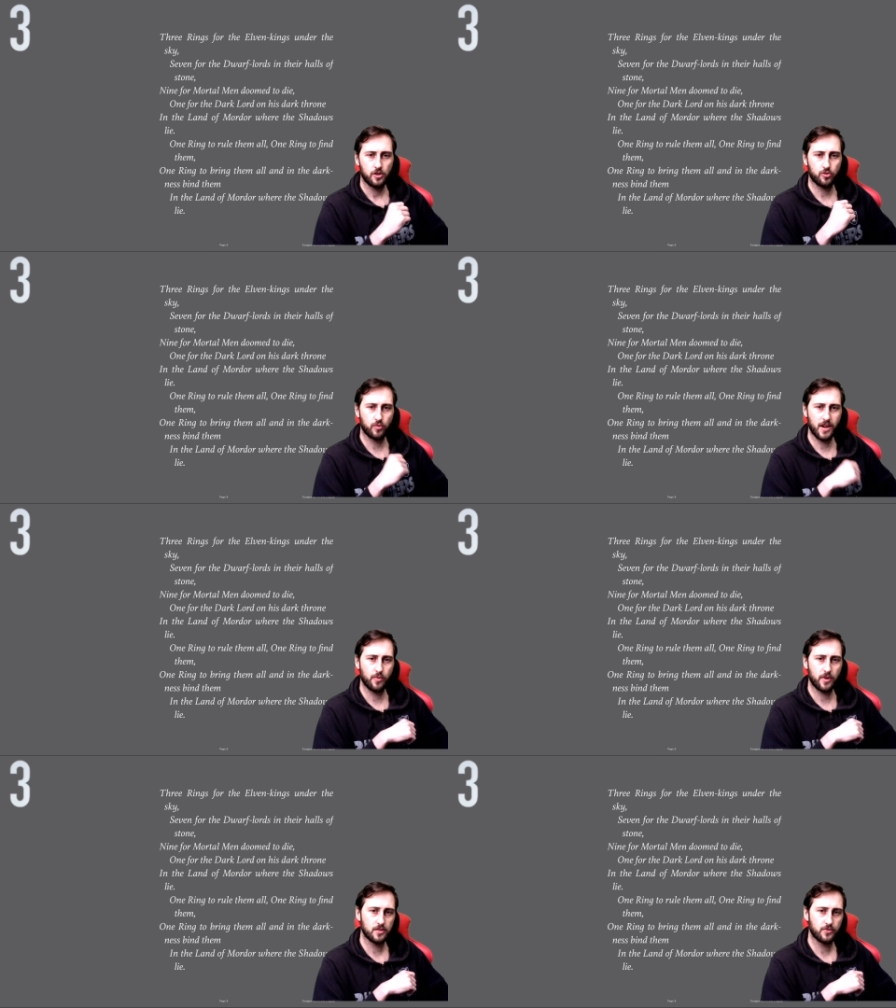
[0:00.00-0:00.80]
3
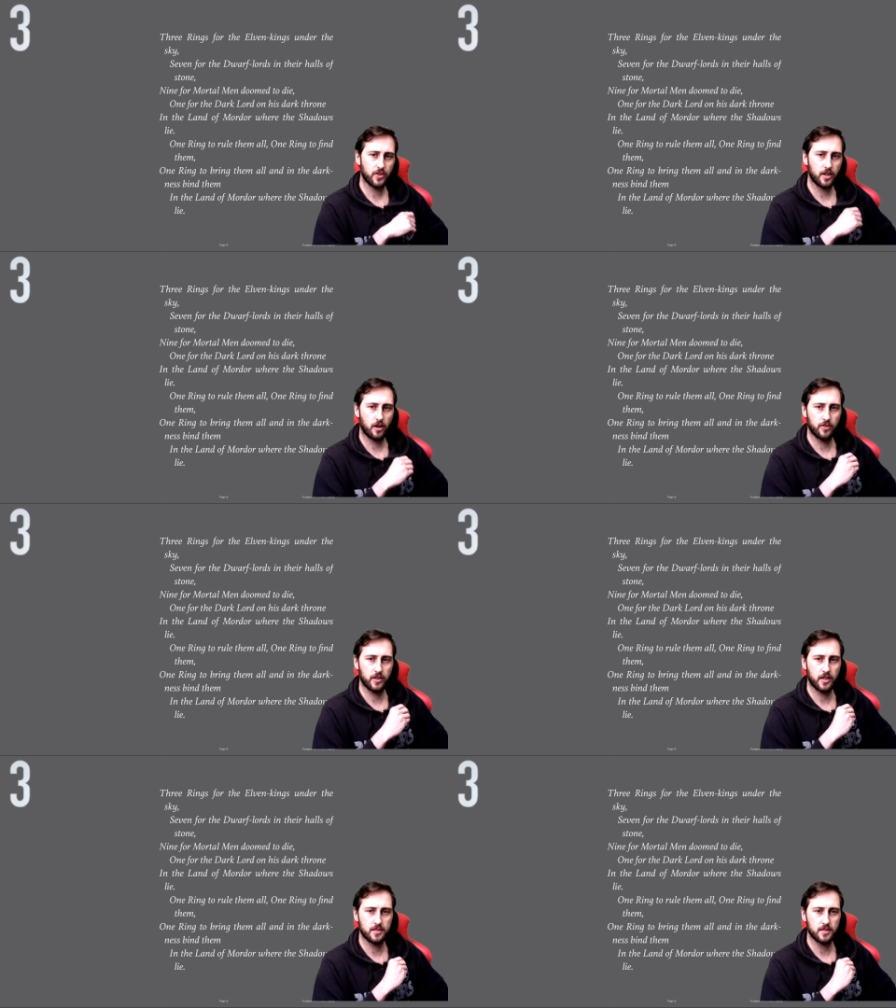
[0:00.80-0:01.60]
rings for the Elven
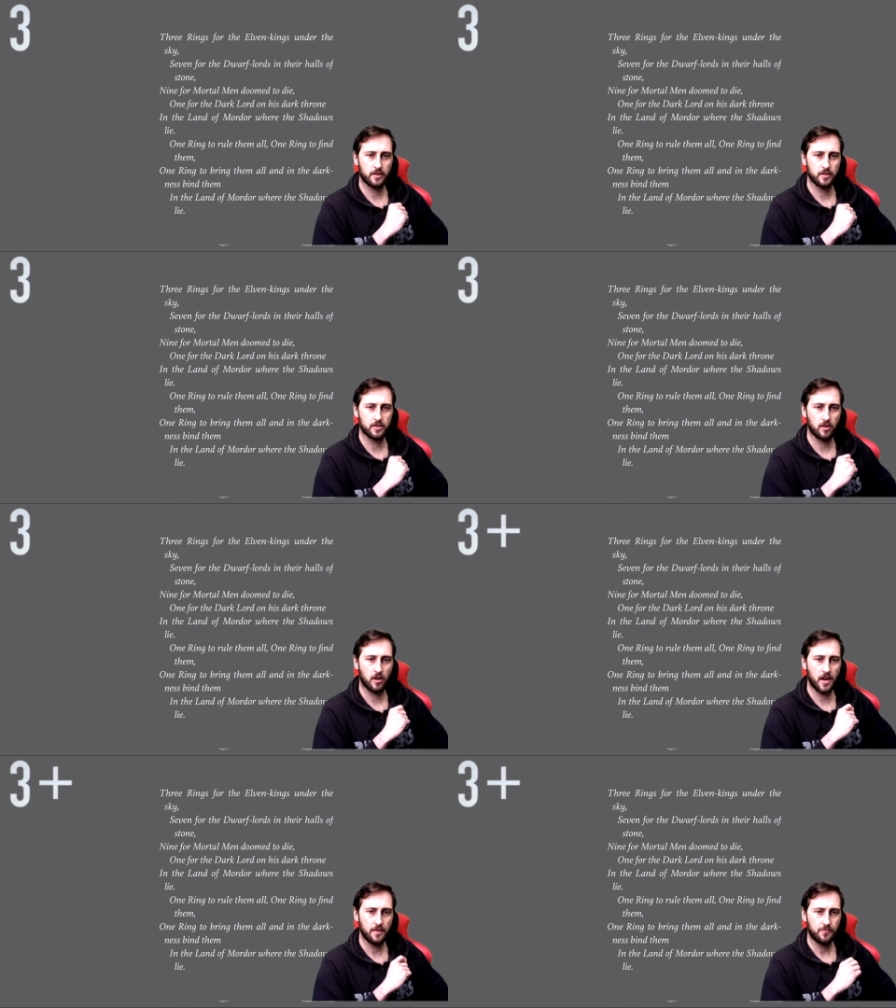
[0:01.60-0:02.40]
kings under the
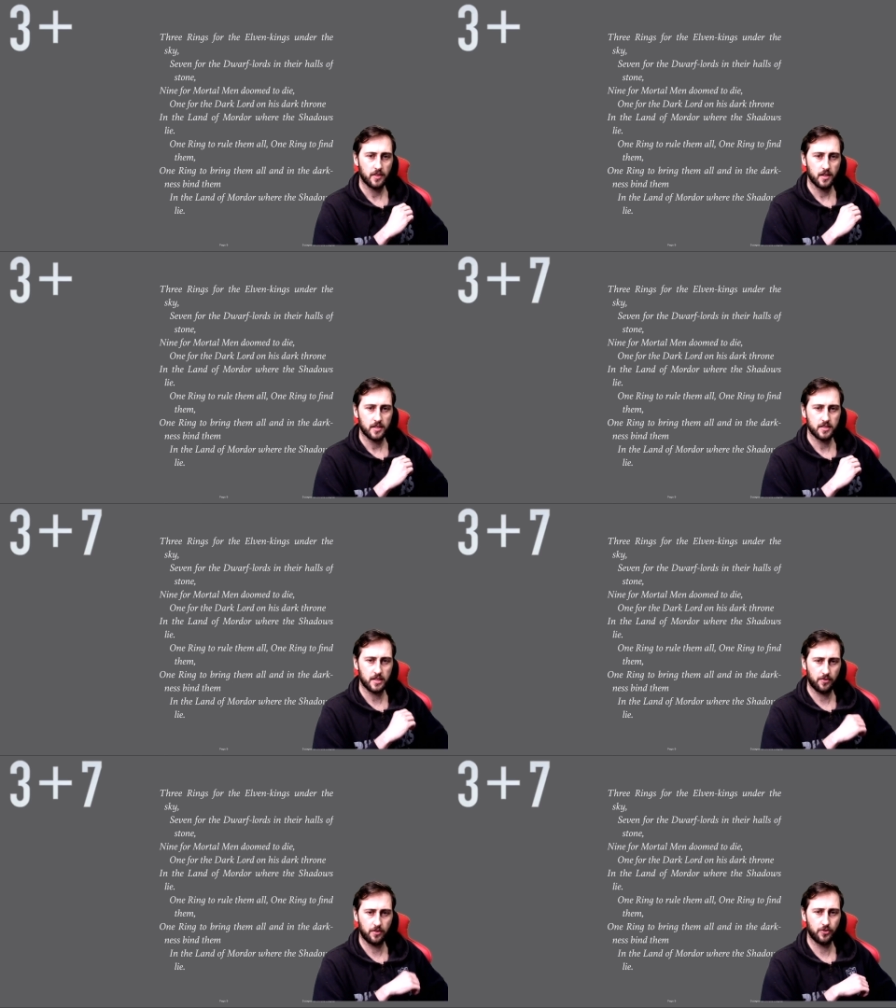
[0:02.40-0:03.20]
sky,
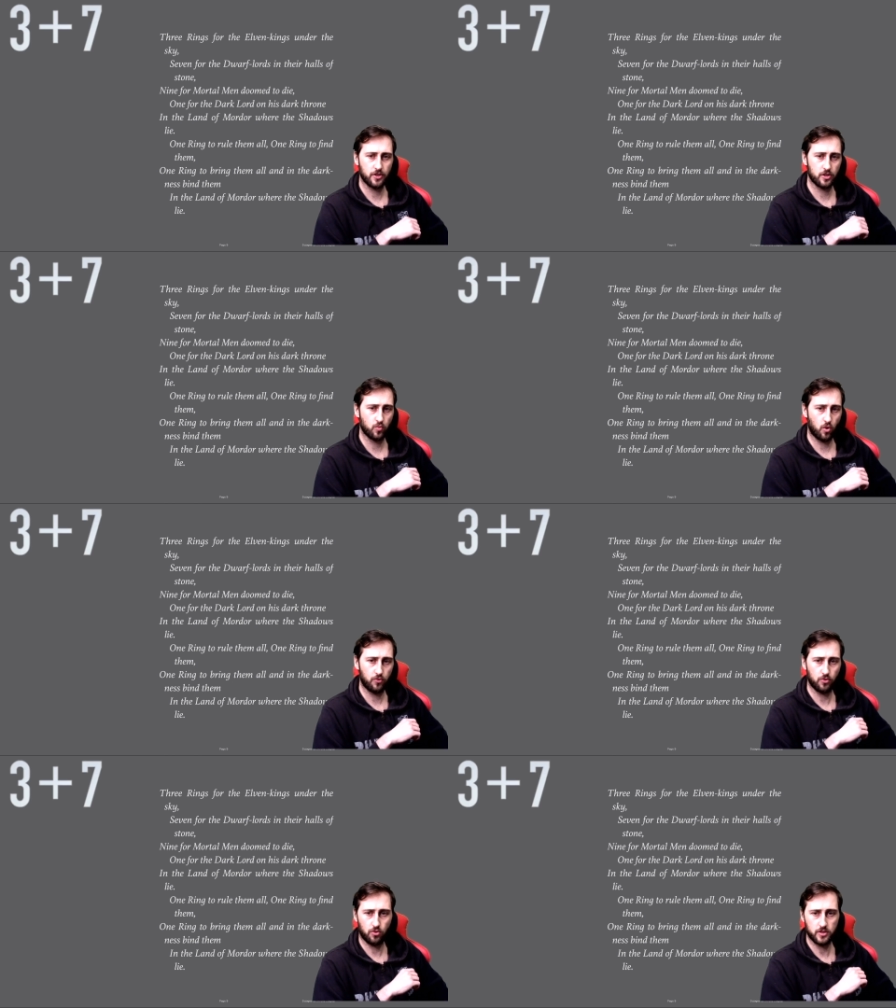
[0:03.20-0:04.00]
7 for the
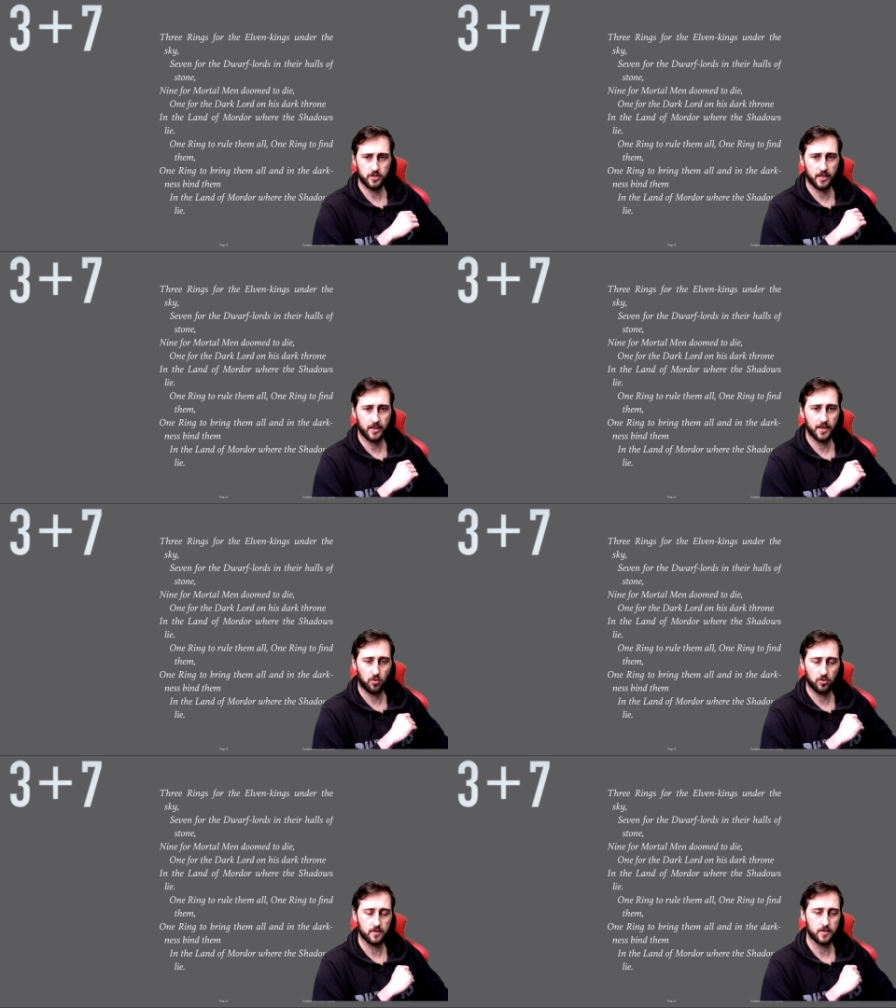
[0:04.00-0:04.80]
dwarf lords in their
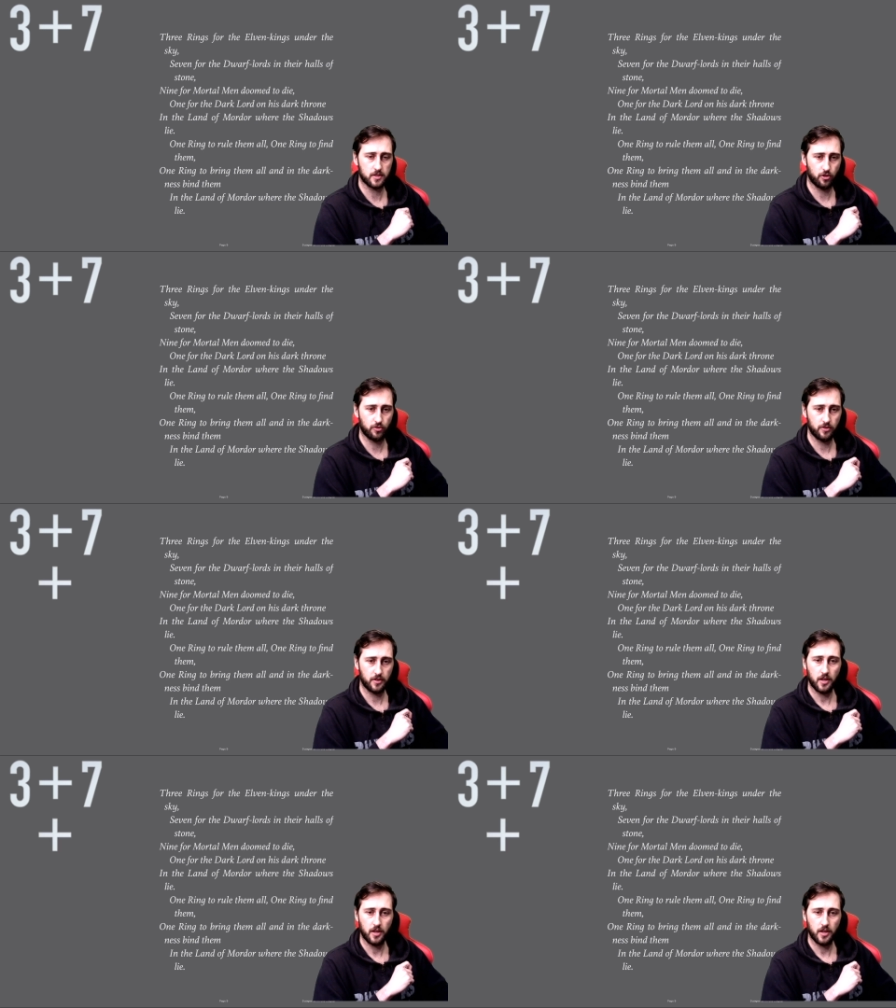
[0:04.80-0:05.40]
halls of stone,